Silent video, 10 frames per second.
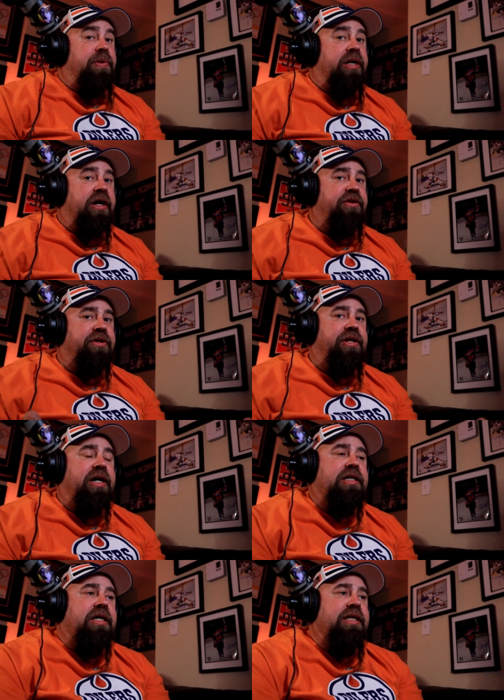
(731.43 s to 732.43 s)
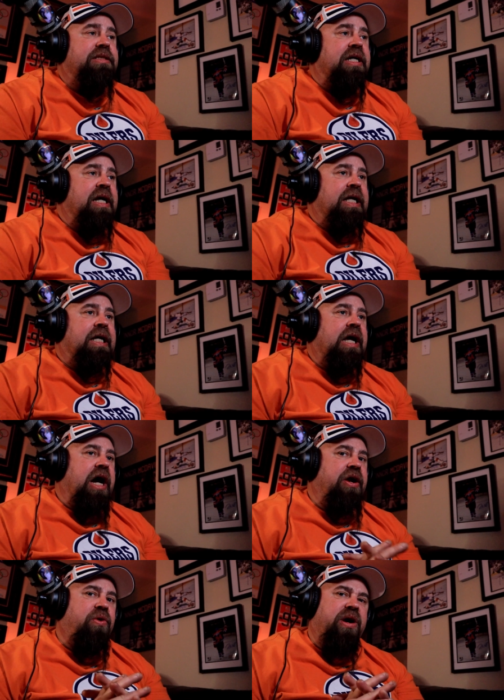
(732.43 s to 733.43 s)
But other than that, guys,
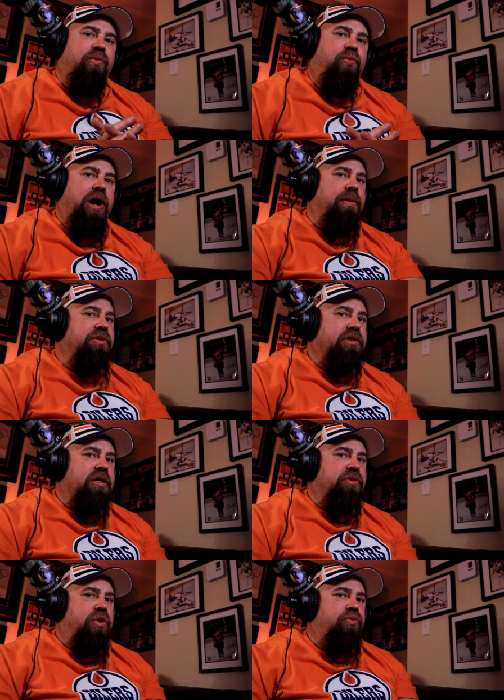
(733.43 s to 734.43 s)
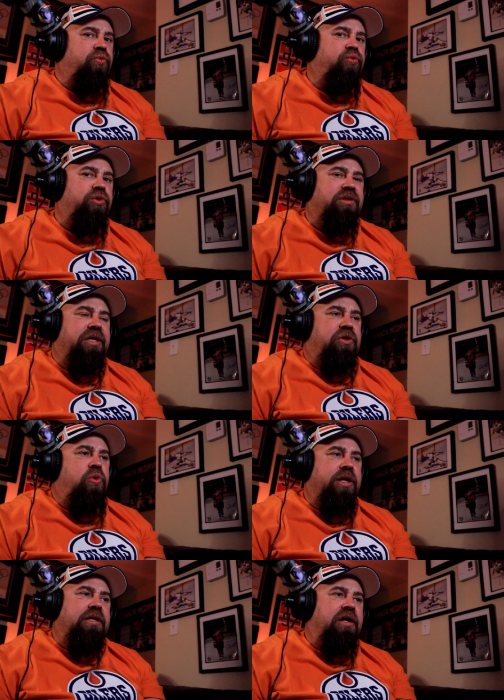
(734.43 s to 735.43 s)
I know I rambled on really
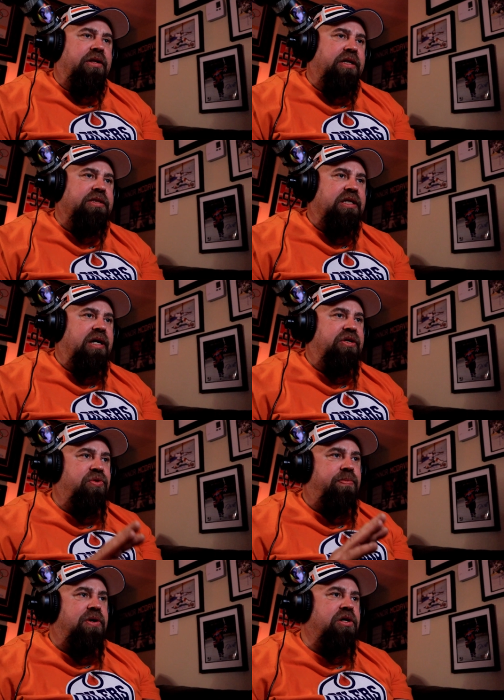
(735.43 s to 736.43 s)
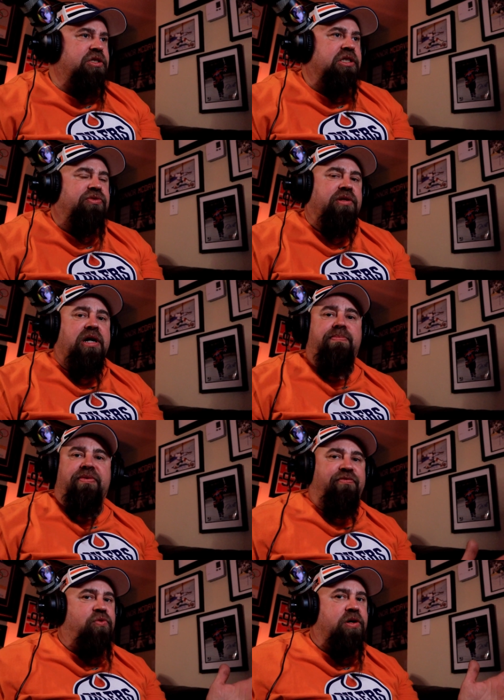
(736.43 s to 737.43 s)
quickly on this, and I do apologize for that,
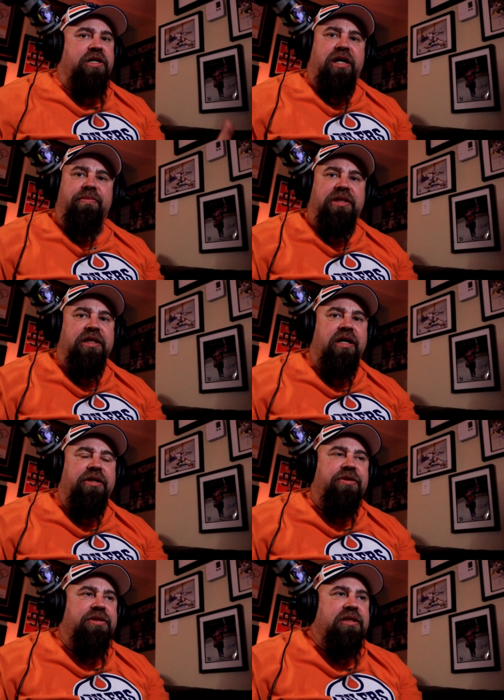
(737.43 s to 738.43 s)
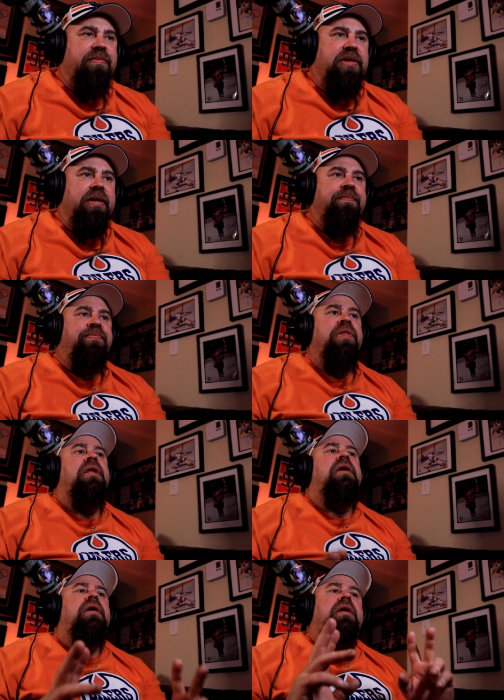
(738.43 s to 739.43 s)
but four games, I got to do something.
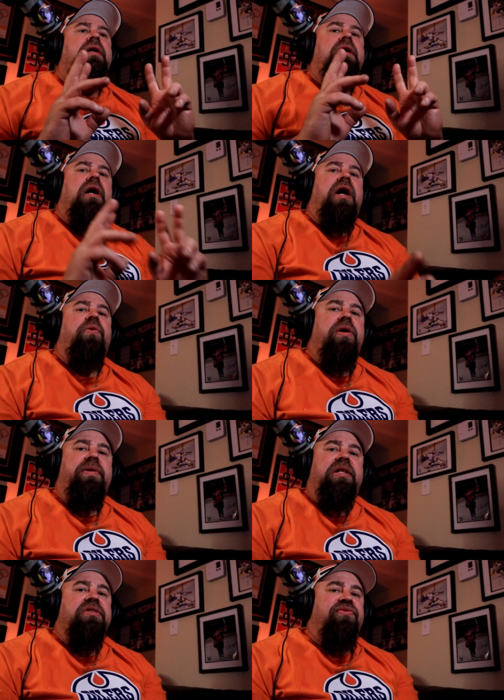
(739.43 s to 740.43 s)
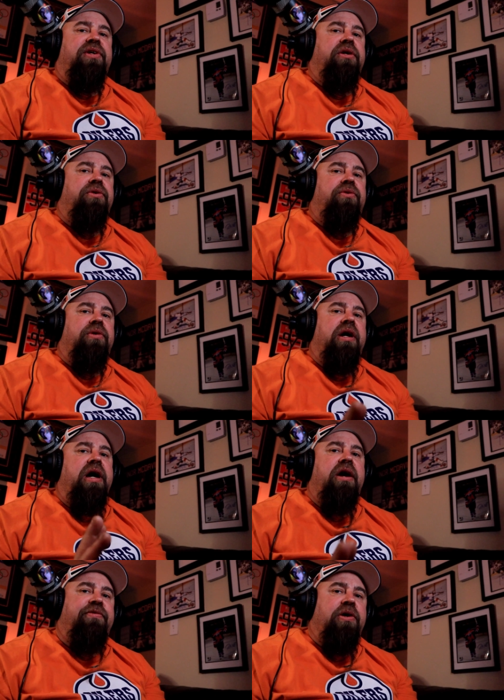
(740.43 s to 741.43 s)
I don't want to make this video a
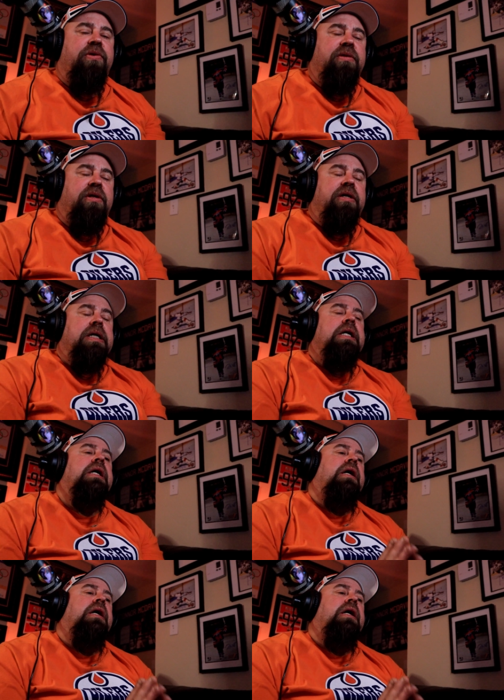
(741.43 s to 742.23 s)
half hour long.